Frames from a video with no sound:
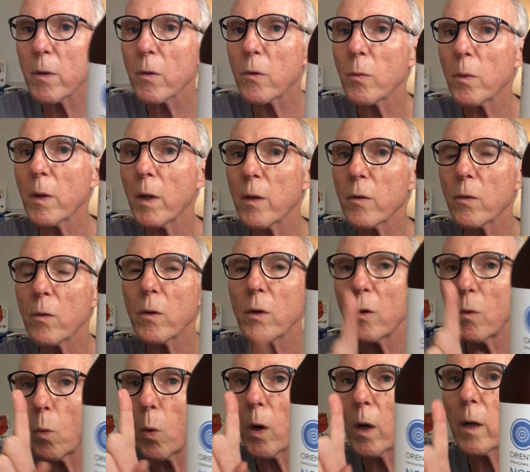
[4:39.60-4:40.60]
this one has only
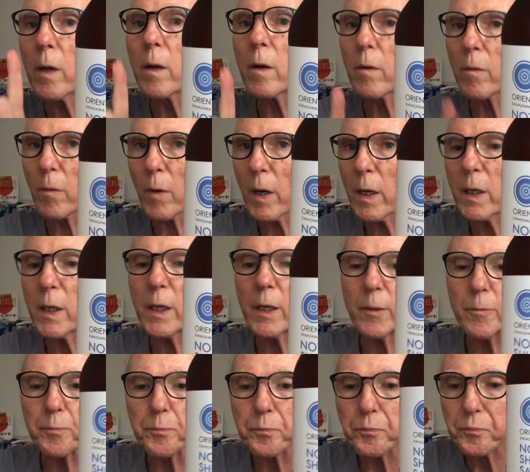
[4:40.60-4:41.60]
one
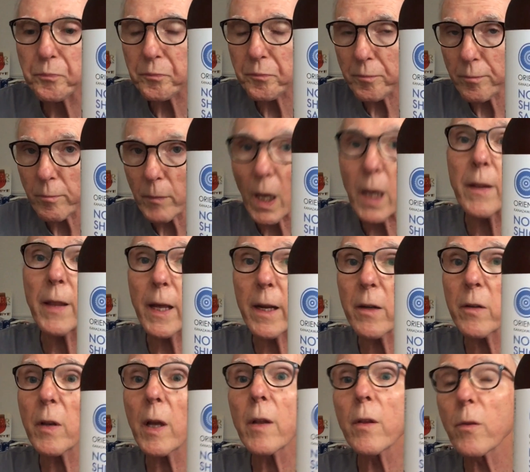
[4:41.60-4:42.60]
rating, that
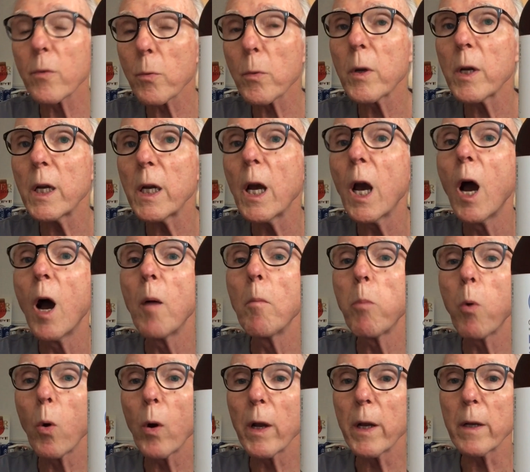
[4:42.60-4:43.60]
is at 3
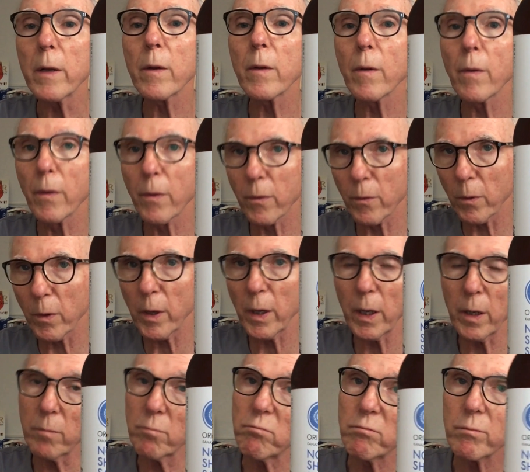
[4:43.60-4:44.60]

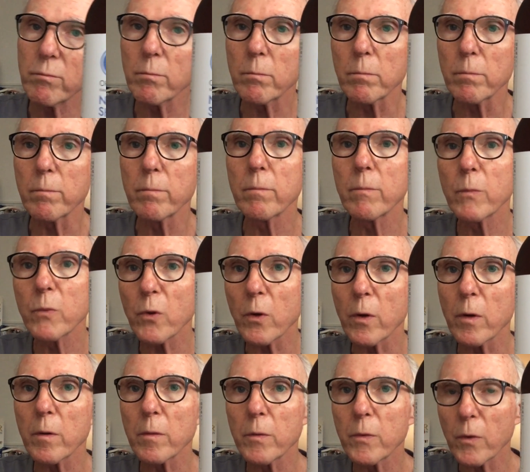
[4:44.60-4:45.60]
1.3. Hmm, sort
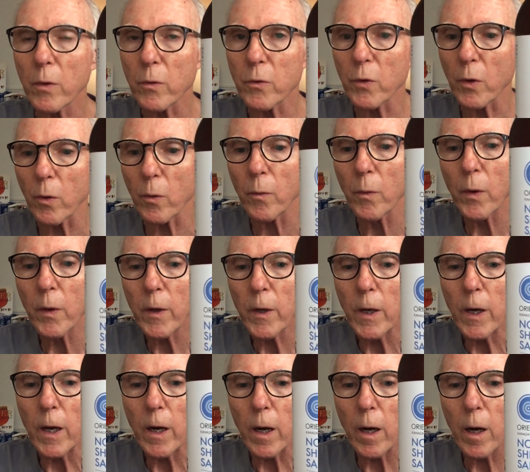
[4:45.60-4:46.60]
of so-so.
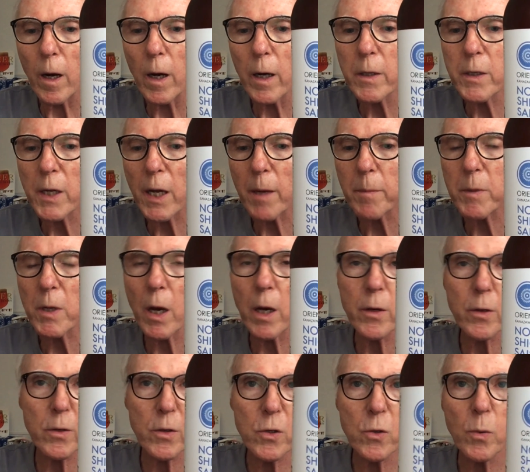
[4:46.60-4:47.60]
Uh, Untappd
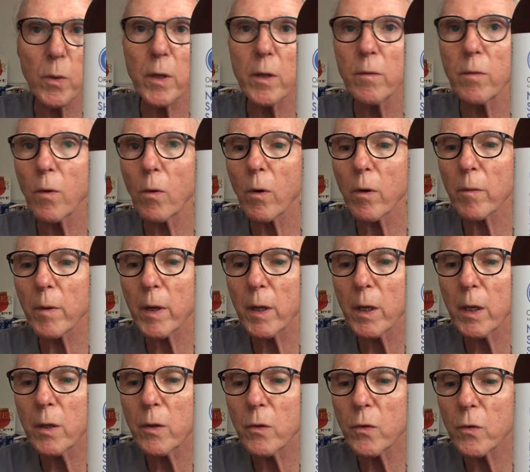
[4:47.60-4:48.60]
124
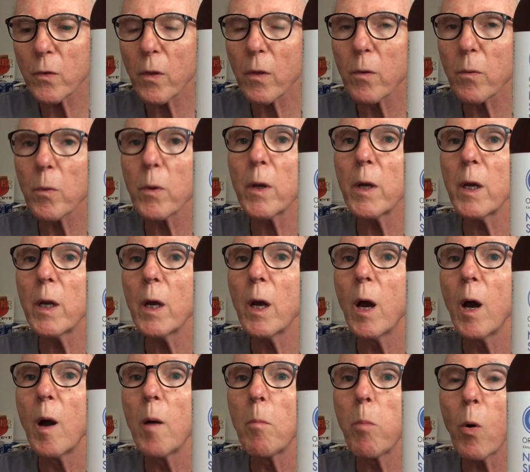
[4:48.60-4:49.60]
ratings,
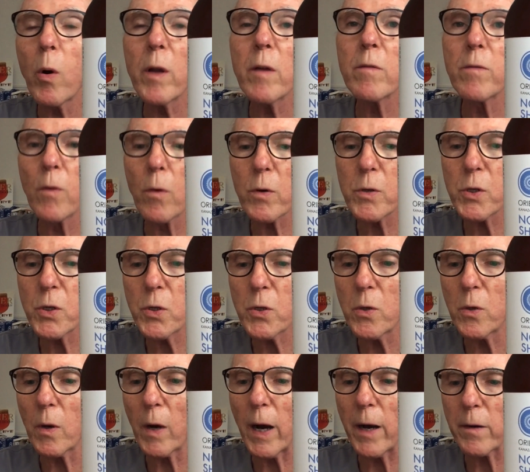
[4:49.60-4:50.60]

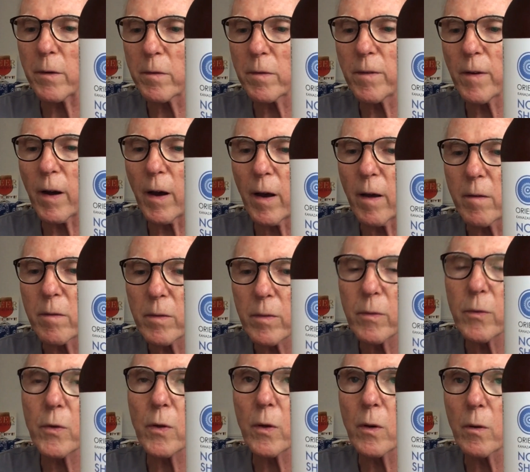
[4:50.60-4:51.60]
3.42 out of 5,
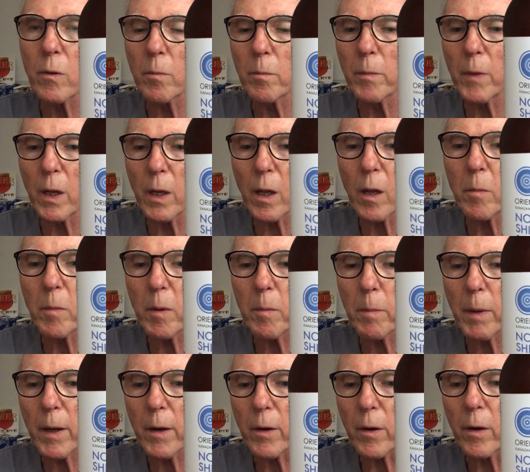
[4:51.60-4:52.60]
so a little bit
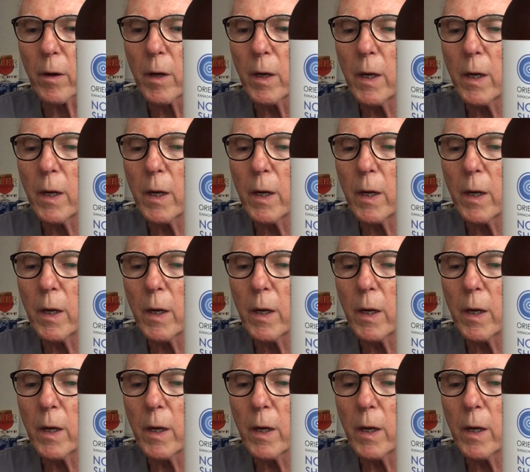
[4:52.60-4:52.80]
better.